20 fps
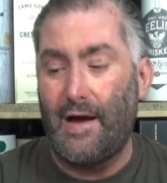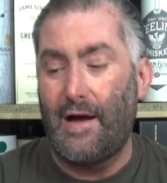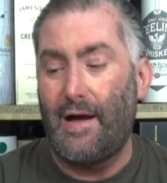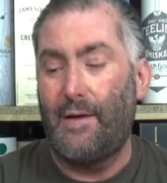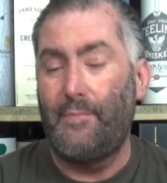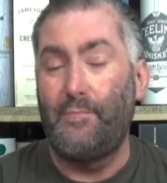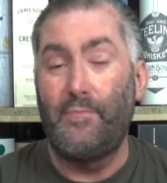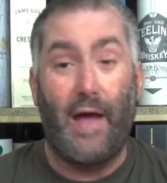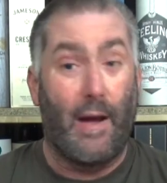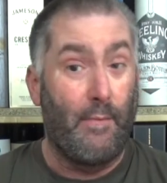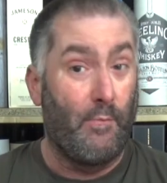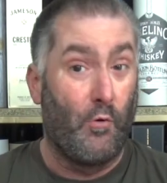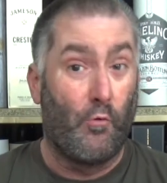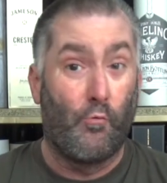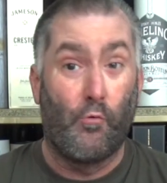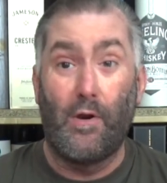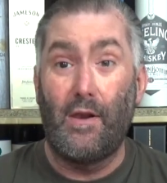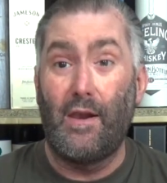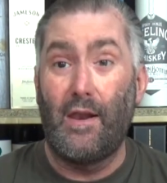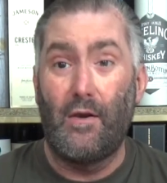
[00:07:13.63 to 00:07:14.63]
Um,
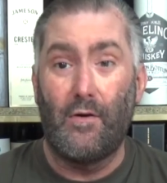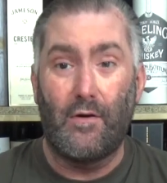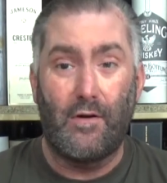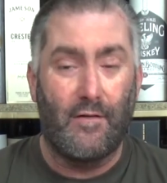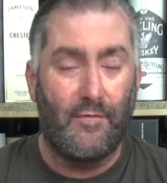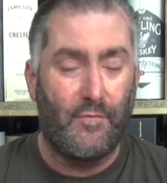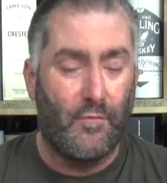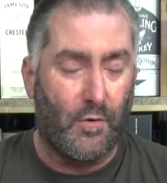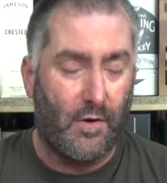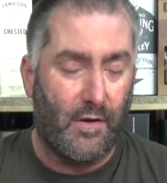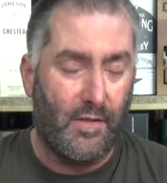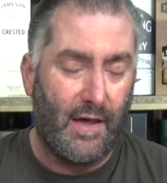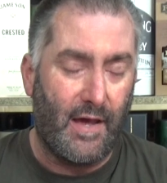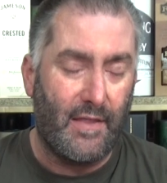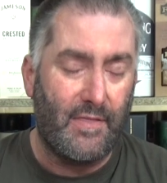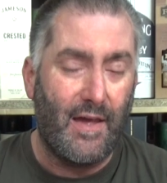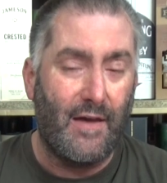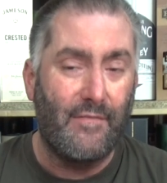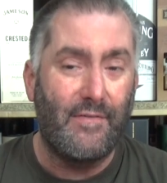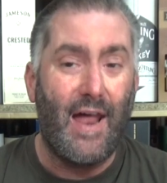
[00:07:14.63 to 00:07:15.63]
I'm really looking forward to
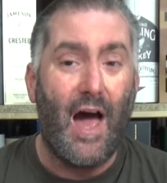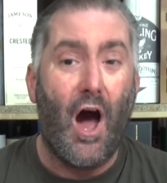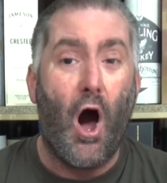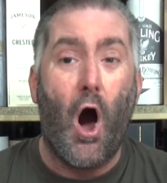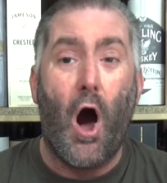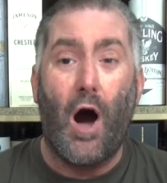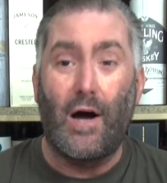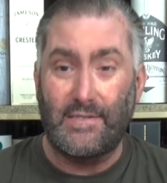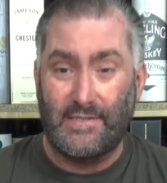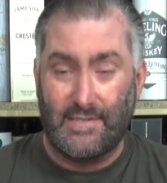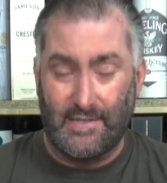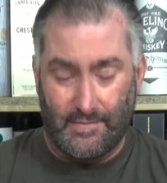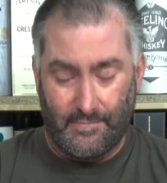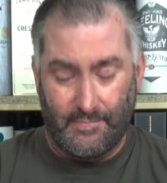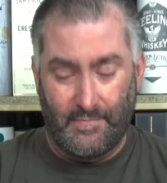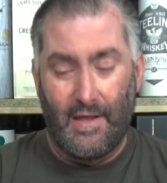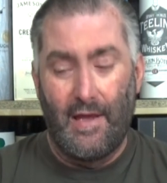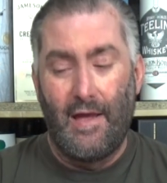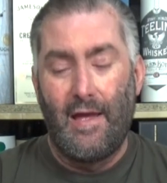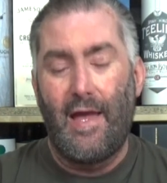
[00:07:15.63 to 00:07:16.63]
that. They have an
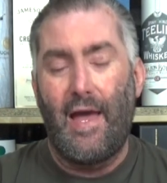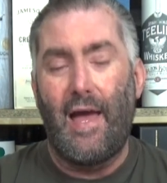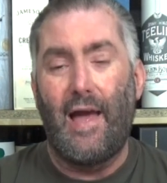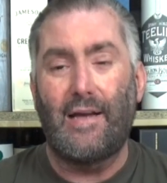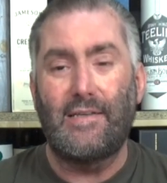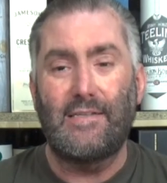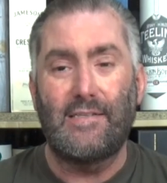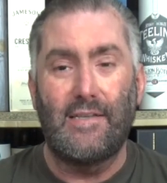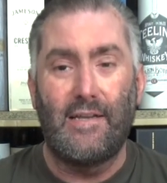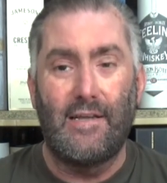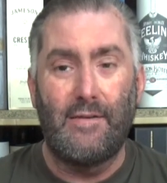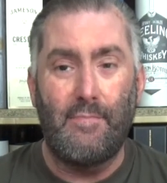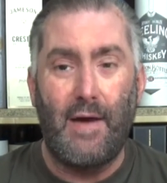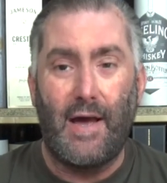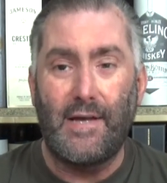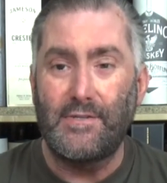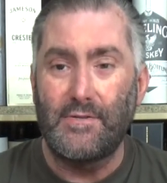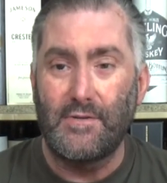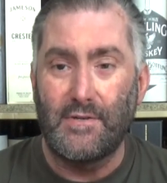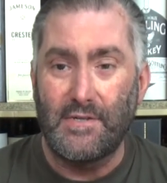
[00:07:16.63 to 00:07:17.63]
awesome, excellent
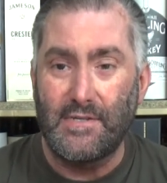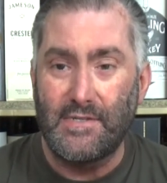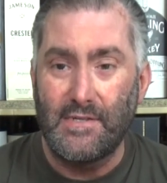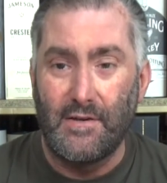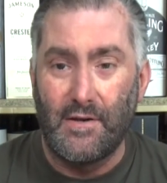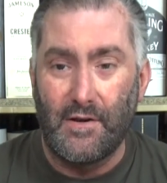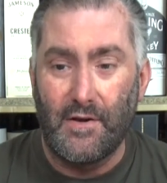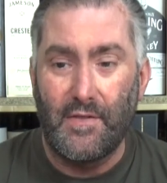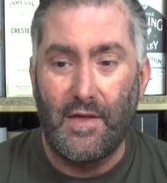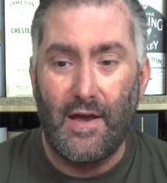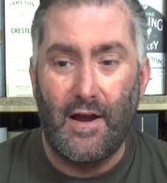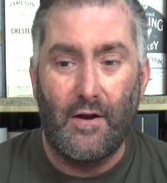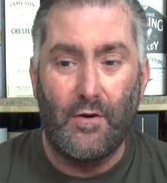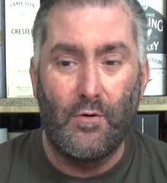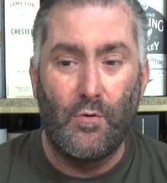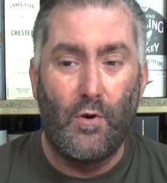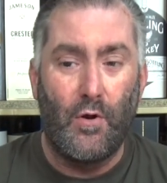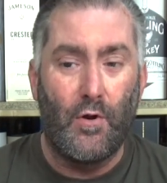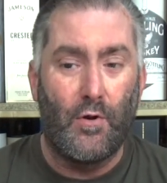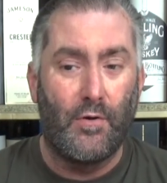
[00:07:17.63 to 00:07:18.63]
master distiller
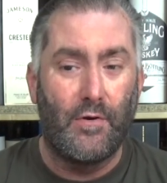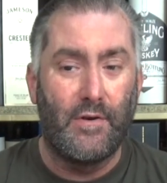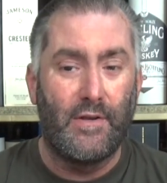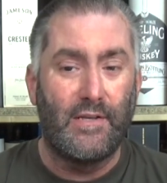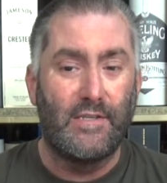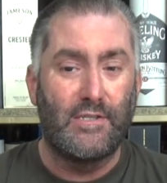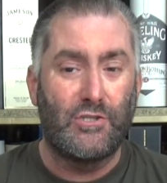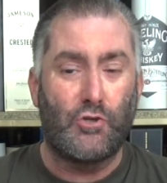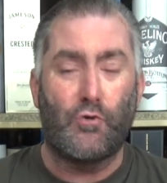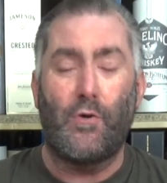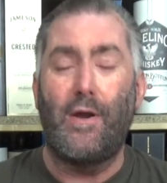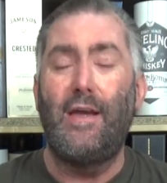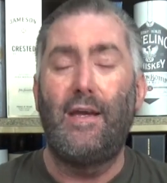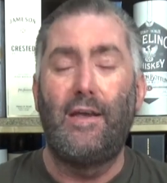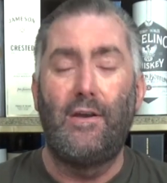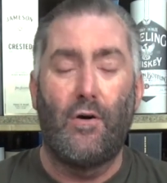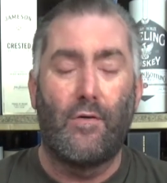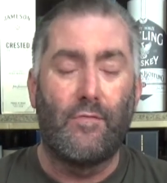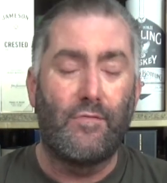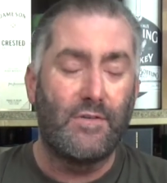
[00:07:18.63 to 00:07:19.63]
there who learned his
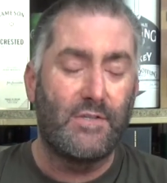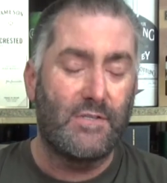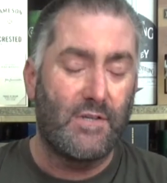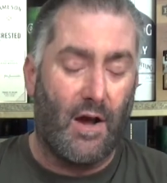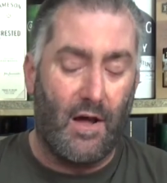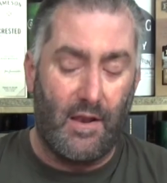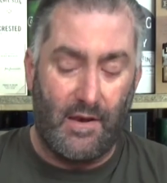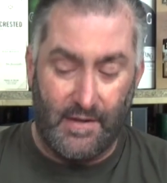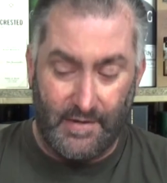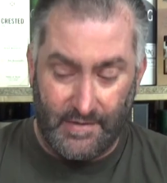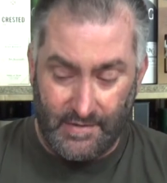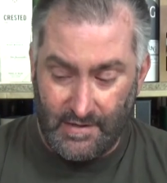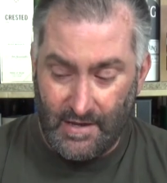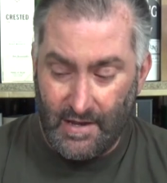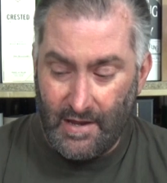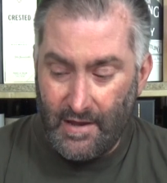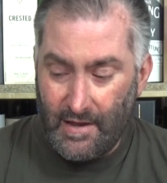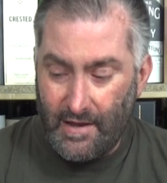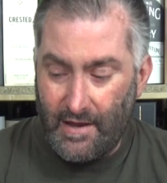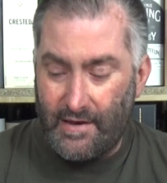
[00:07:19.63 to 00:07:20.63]
trade over in Scotland
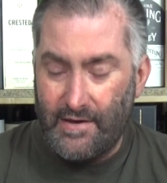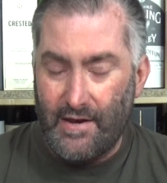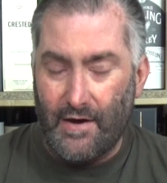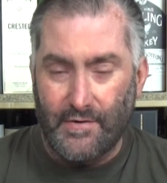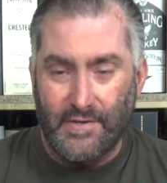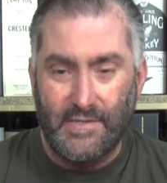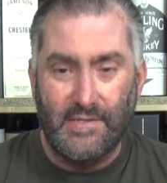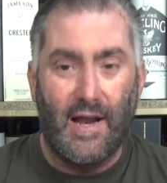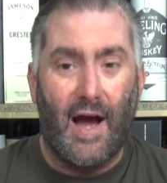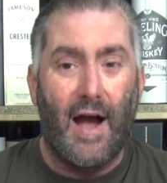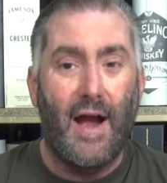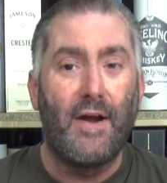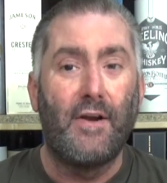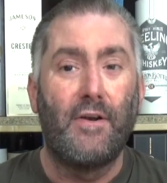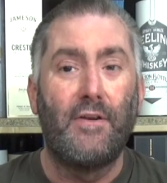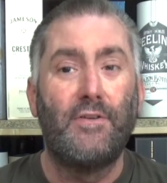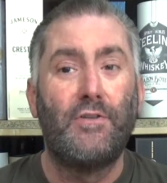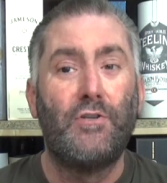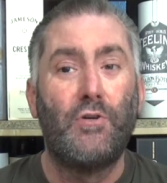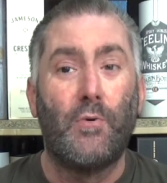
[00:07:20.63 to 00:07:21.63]
now he's in
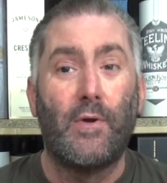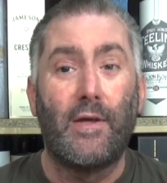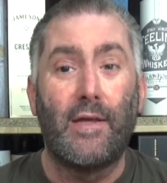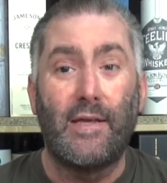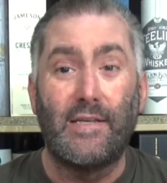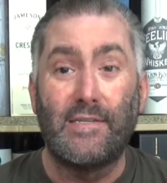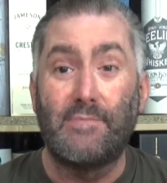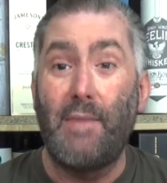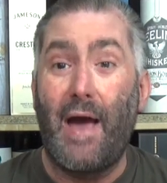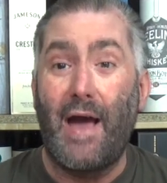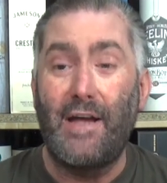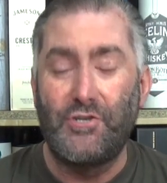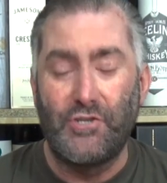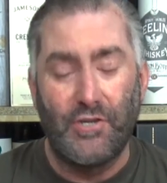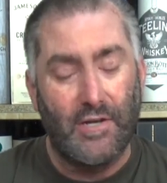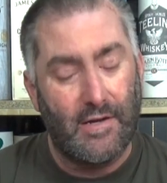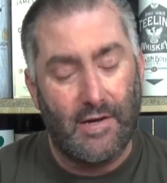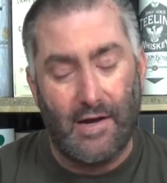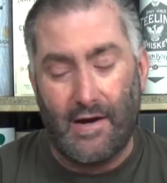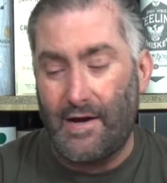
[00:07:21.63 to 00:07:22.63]
Ireland doing his
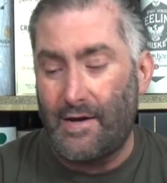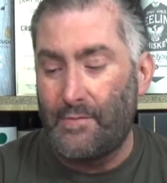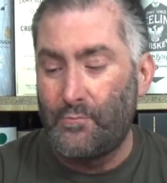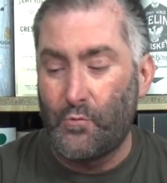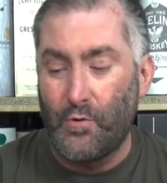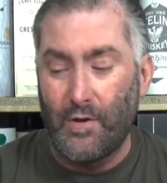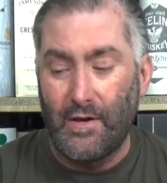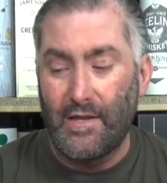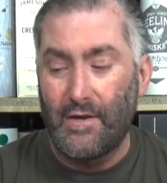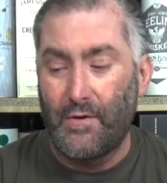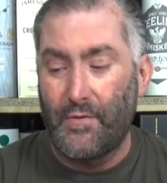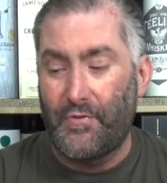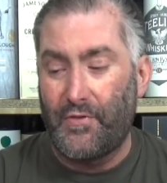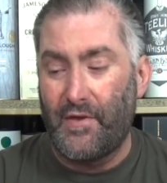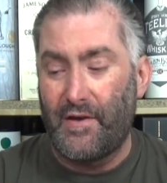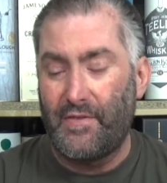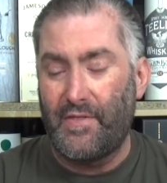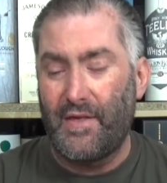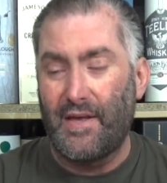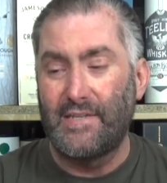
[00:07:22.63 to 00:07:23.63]
magic. Um, really
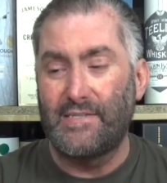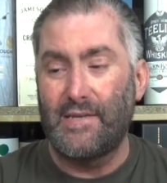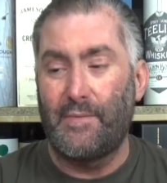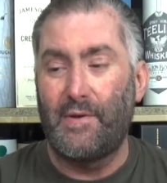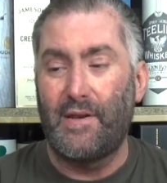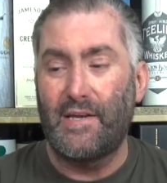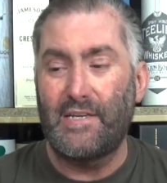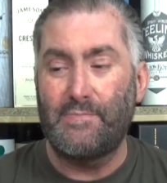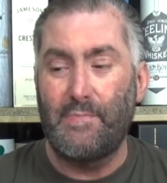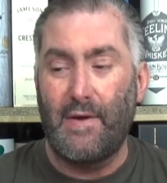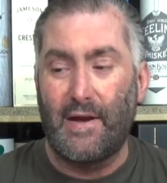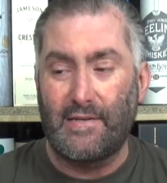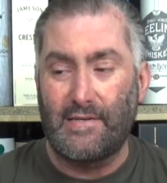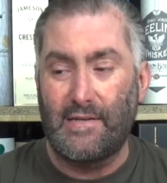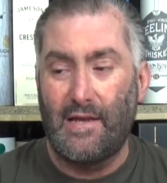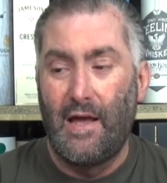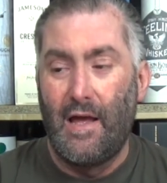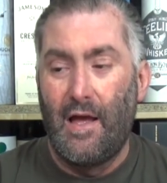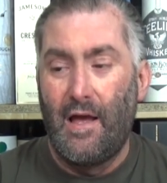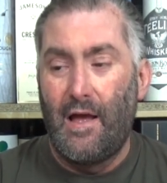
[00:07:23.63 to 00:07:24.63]
good th- things I'm going to
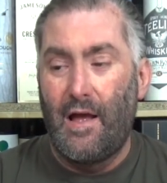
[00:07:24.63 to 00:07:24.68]
expect.